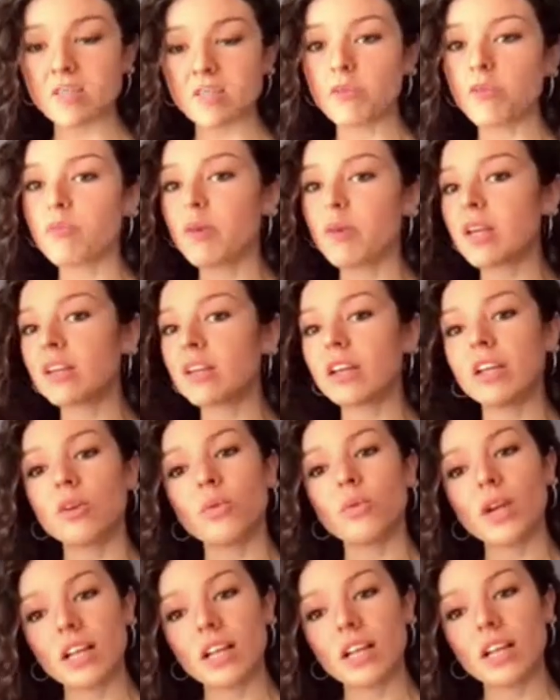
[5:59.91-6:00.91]
the movement
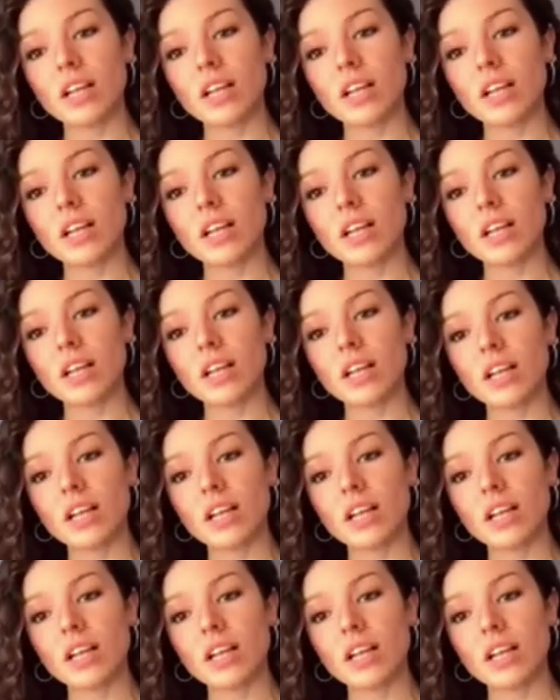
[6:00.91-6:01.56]
in real time